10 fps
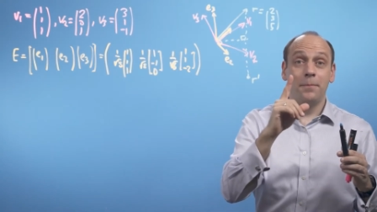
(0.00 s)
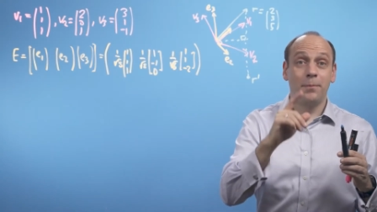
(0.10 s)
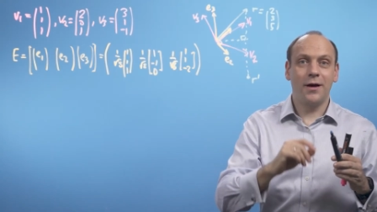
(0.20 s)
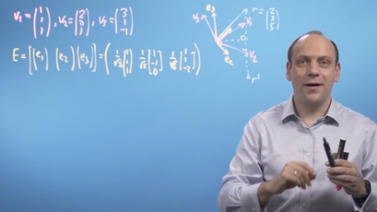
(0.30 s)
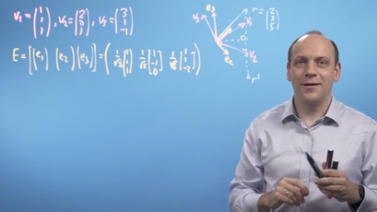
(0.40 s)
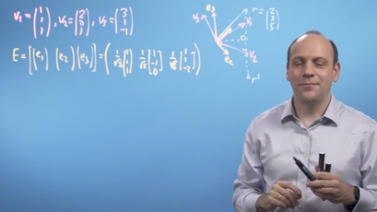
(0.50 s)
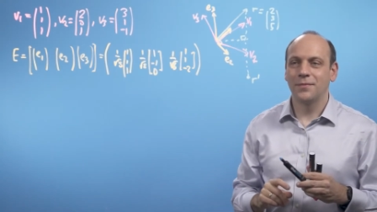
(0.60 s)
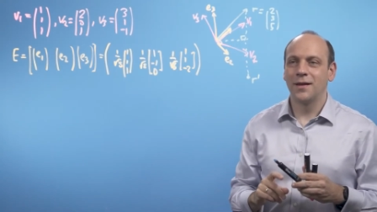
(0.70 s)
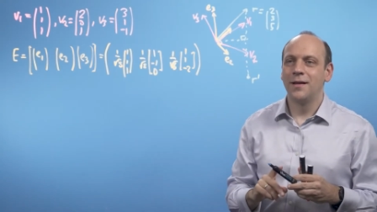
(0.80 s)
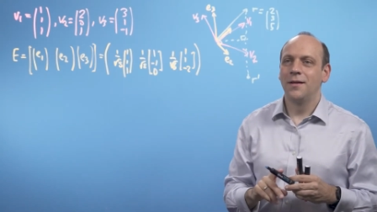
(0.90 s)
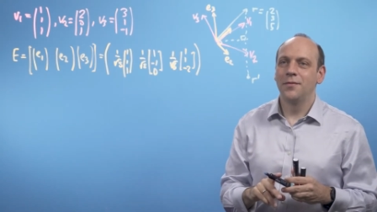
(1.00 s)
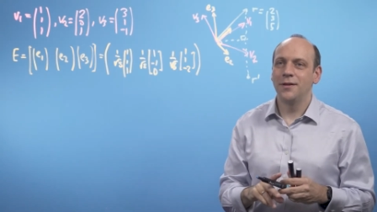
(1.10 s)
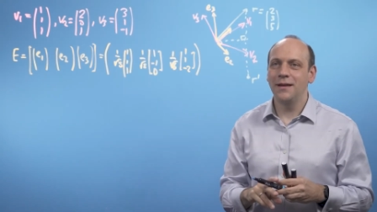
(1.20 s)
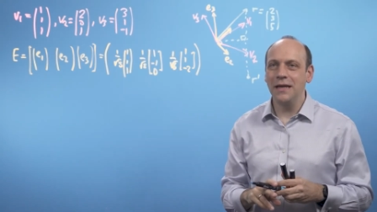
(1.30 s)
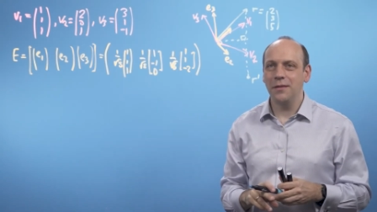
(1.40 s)
But the
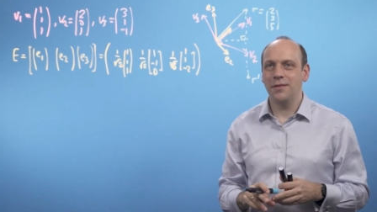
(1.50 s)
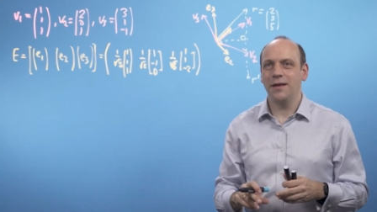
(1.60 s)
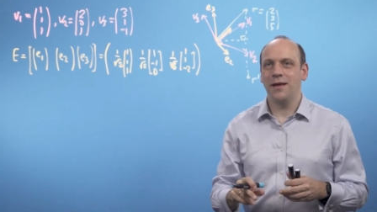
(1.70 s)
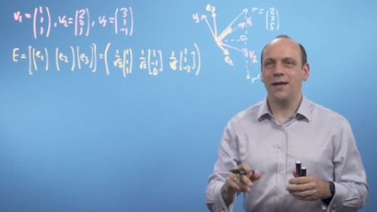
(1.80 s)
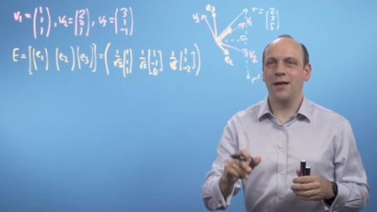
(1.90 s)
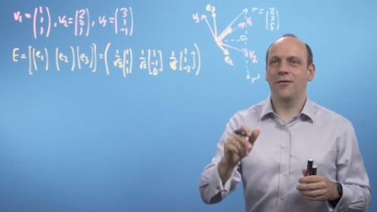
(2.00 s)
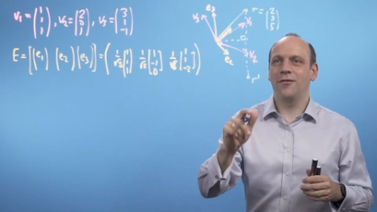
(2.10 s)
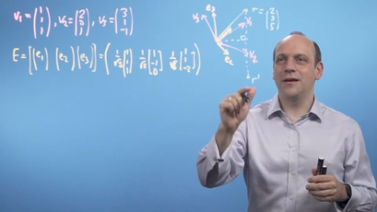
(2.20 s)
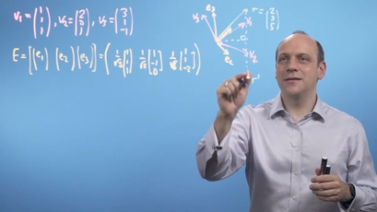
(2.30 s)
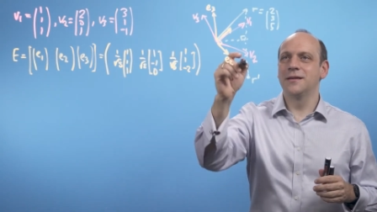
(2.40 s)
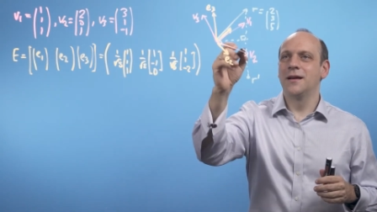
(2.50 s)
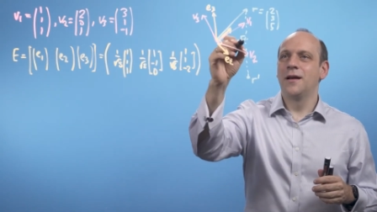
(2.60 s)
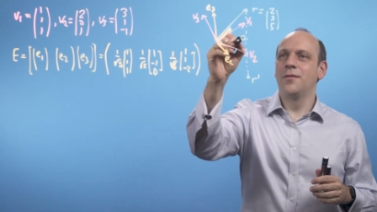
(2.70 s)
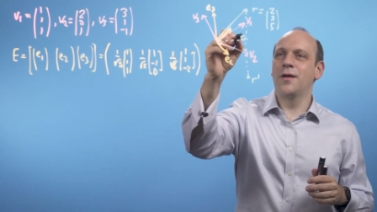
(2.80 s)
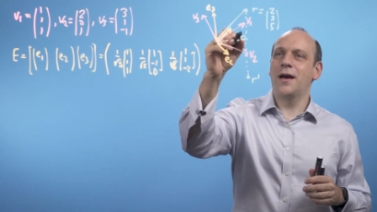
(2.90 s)
neat thing here is
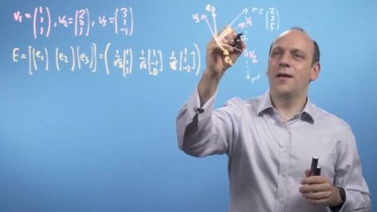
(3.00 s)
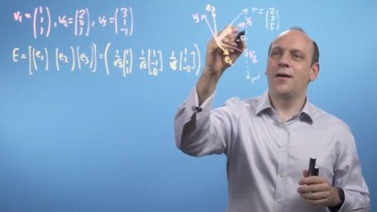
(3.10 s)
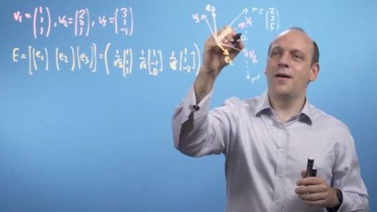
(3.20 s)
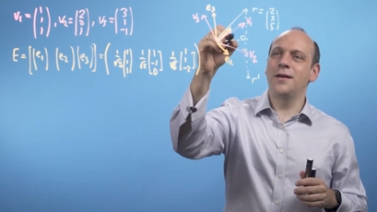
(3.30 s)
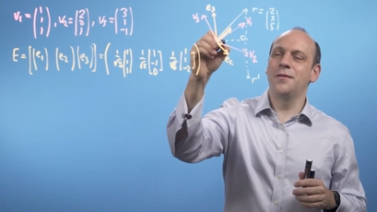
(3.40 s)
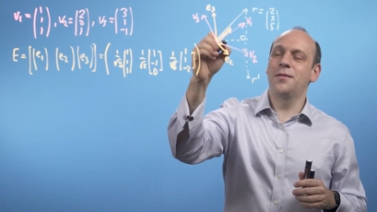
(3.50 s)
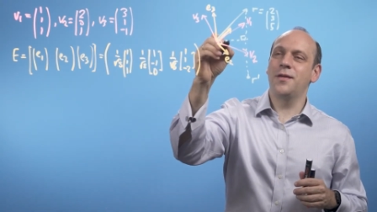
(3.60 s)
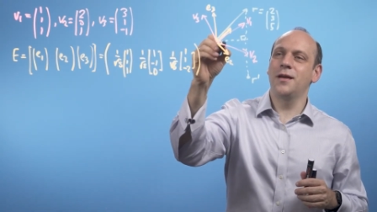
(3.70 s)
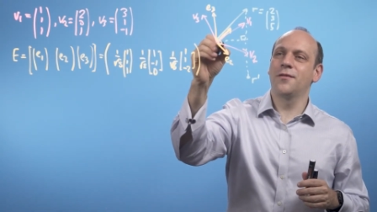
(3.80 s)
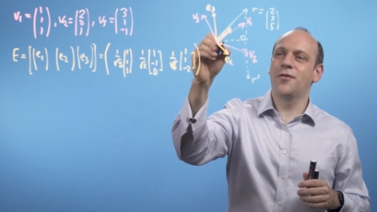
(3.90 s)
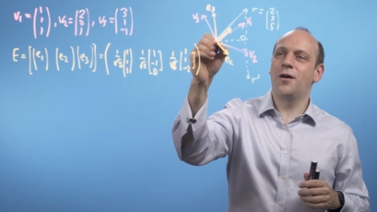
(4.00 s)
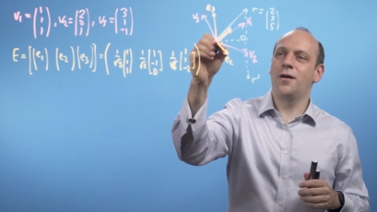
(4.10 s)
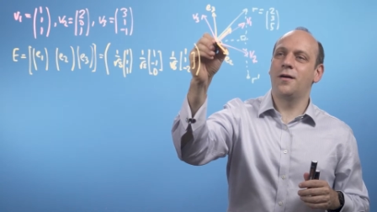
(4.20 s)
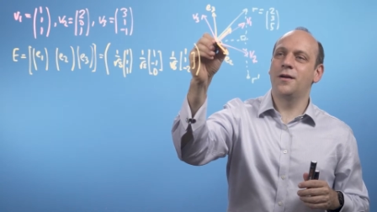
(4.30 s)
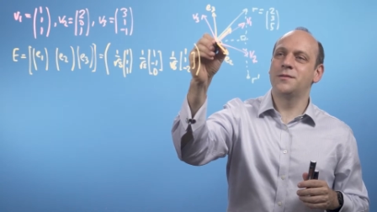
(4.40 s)
that I can think of
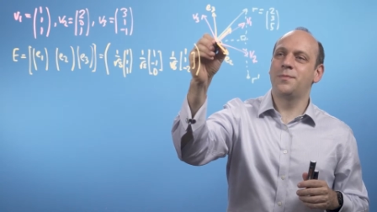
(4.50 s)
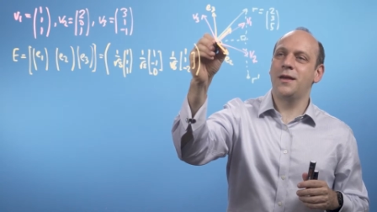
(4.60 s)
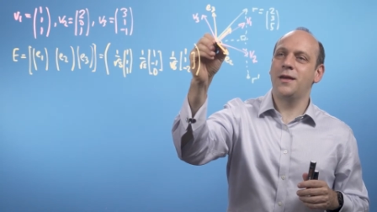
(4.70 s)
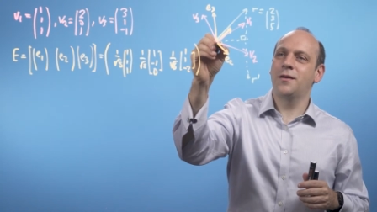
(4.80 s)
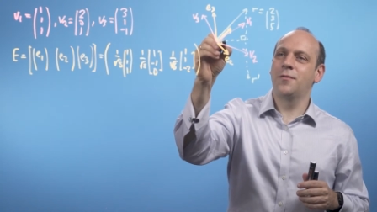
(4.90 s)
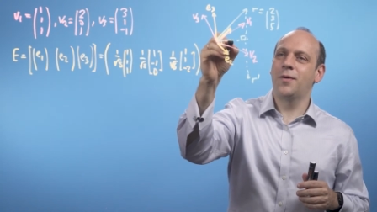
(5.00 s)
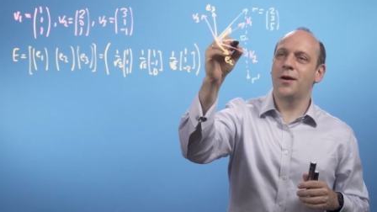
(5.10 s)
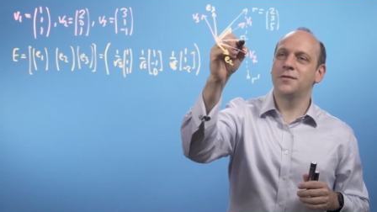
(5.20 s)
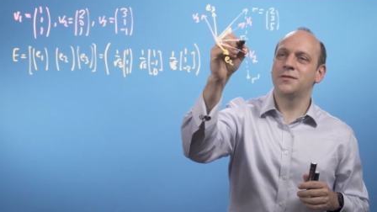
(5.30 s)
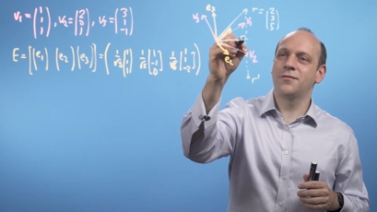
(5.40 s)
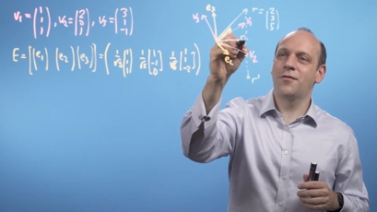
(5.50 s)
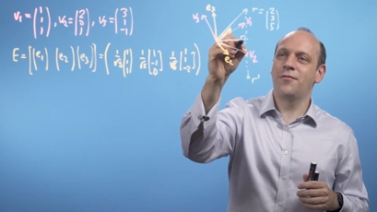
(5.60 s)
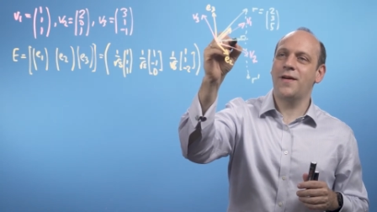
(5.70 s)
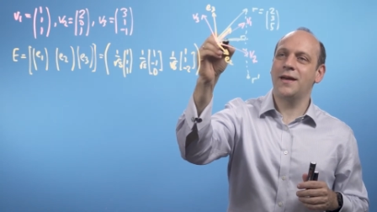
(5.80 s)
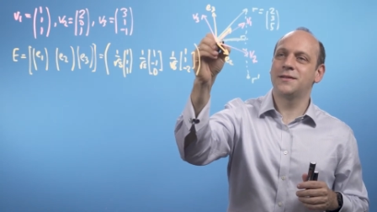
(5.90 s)
R as being composed of a
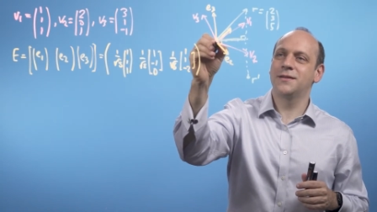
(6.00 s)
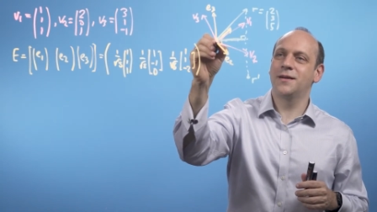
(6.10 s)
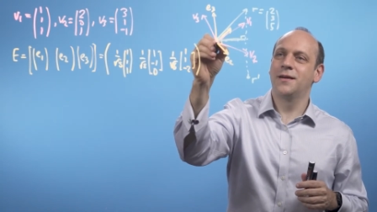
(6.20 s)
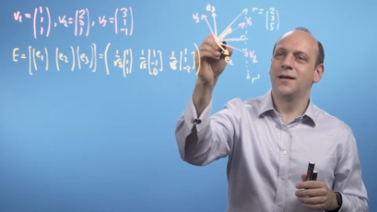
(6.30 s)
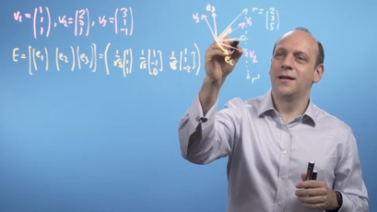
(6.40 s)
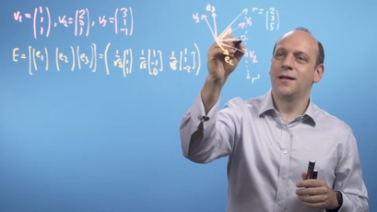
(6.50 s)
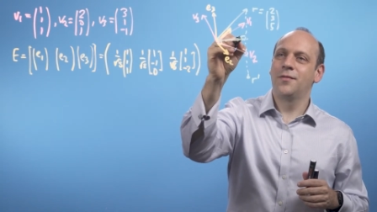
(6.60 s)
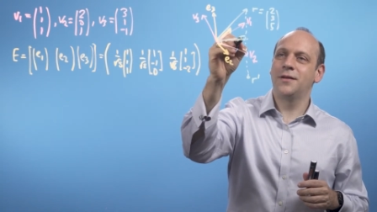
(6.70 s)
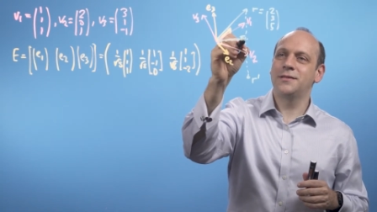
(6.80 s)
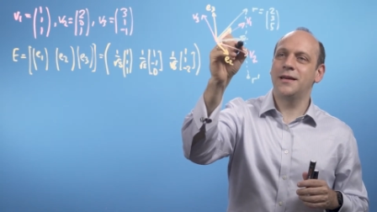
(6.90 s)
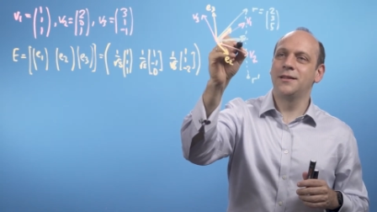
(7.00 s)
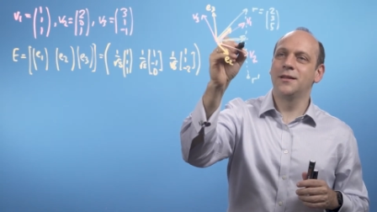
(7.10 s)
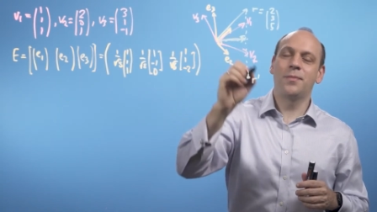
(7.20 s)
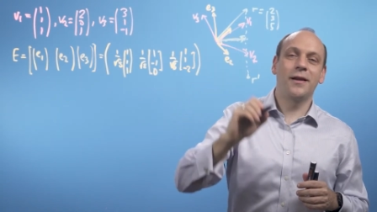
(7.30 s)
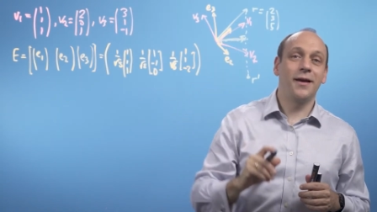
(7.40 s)
vector that's in
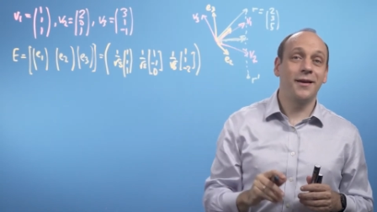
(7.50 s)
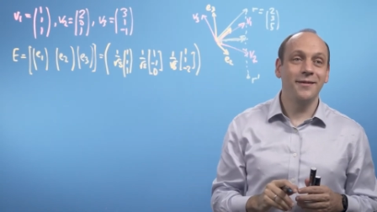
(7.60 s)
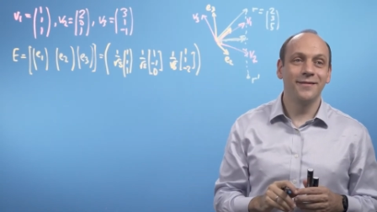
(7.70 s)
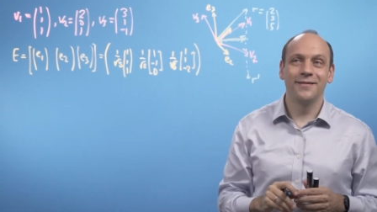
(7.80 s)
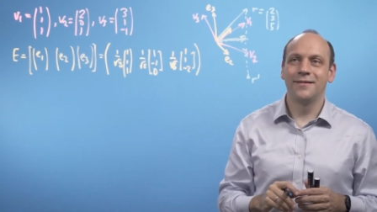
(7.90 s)
the plane,